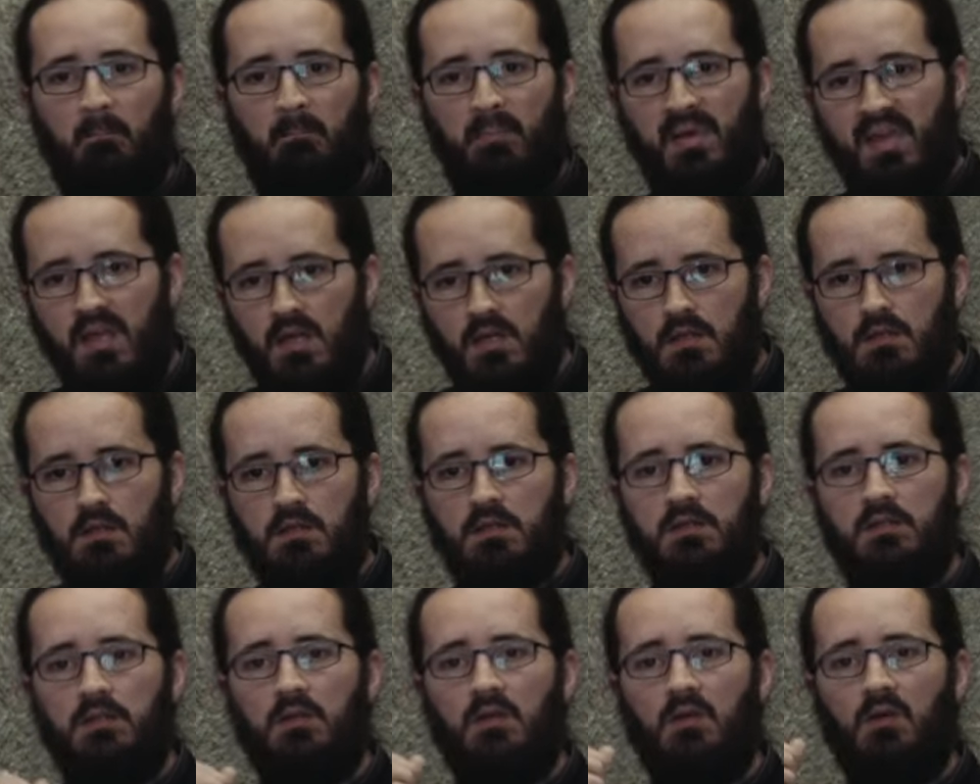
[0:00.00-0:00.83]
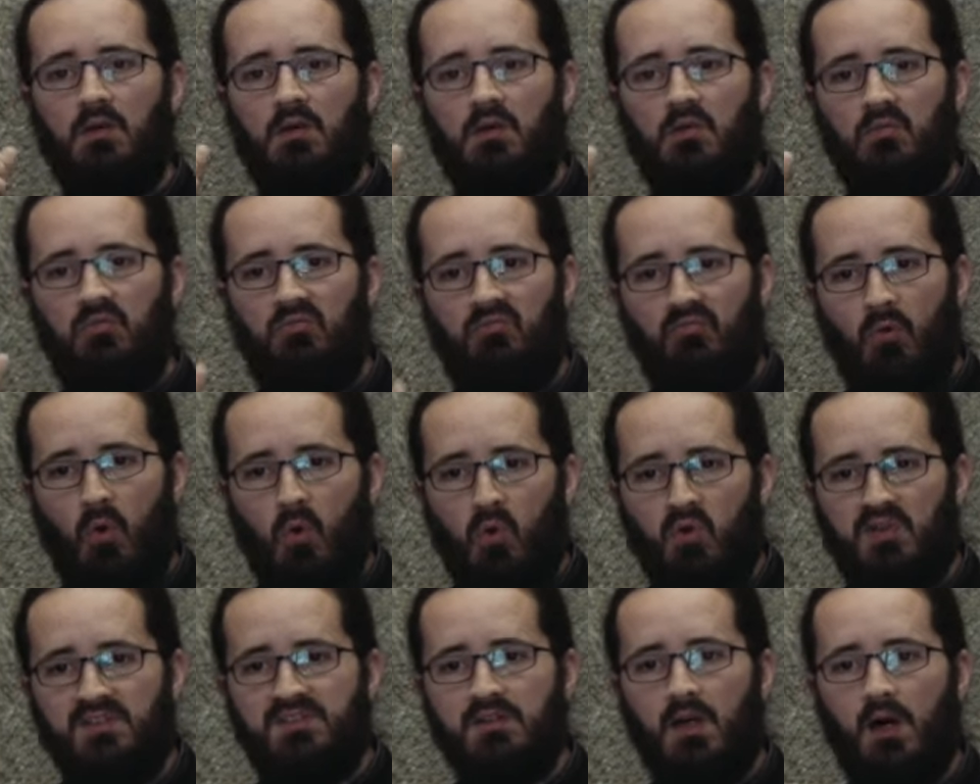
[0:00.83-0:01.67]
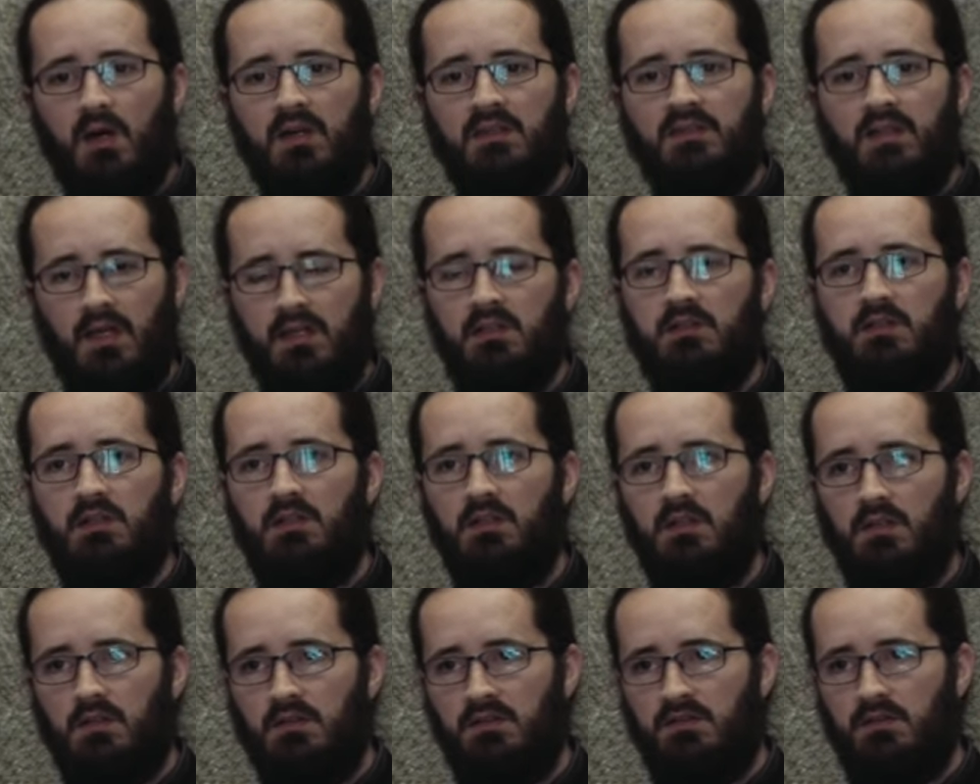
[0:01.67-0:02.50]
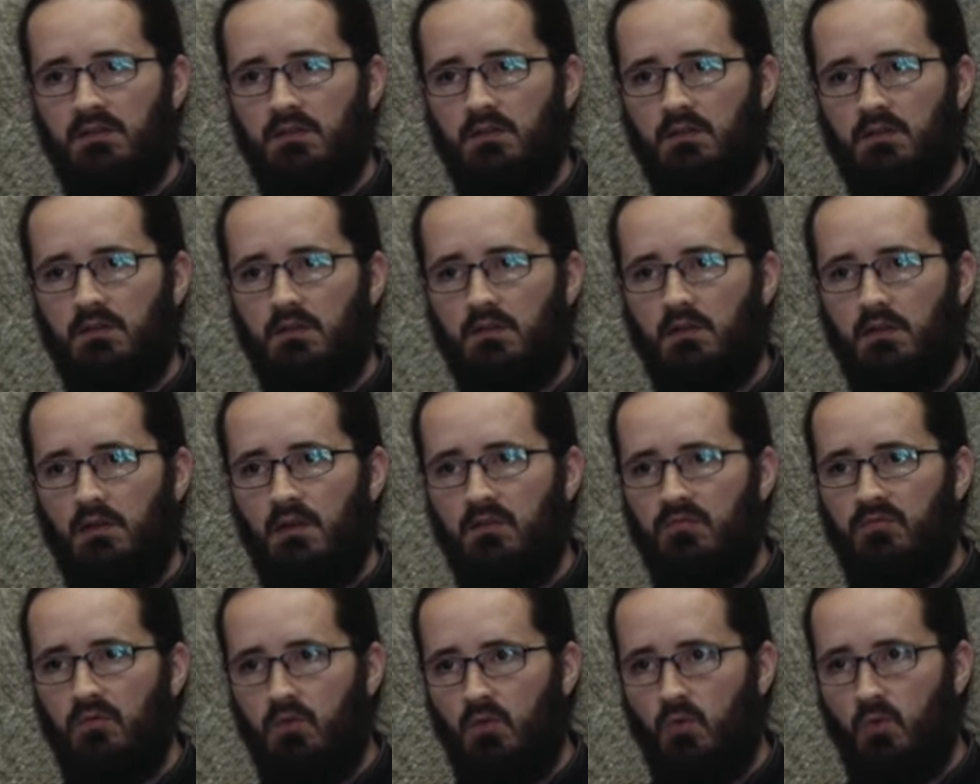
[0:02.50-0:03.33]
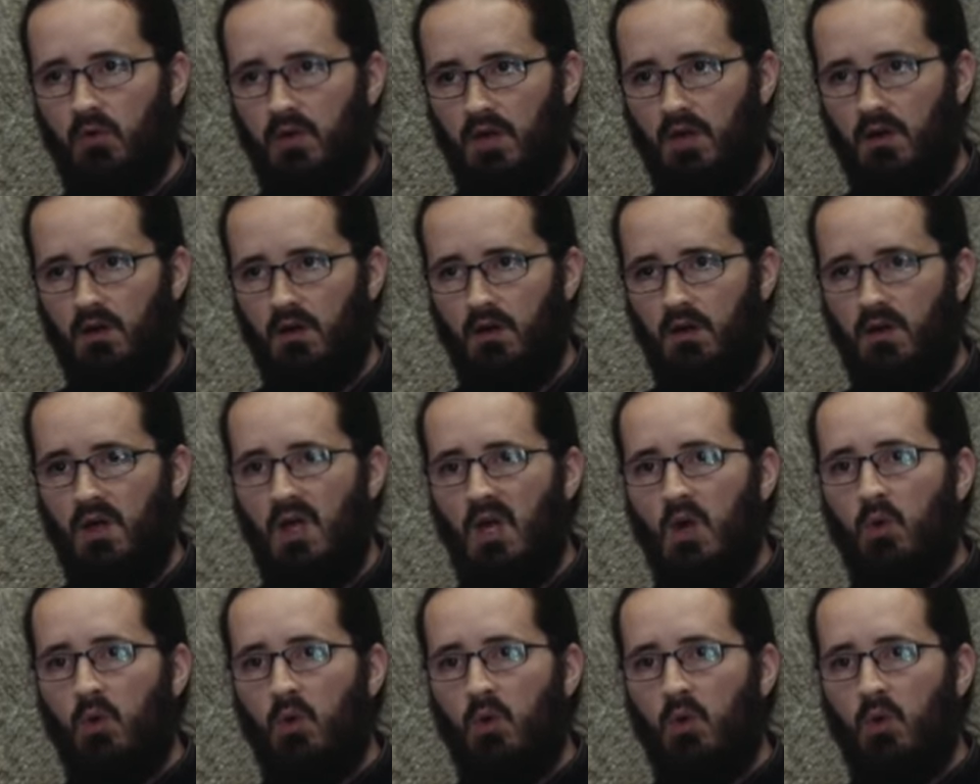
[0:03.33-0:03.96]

build false identities of who we are.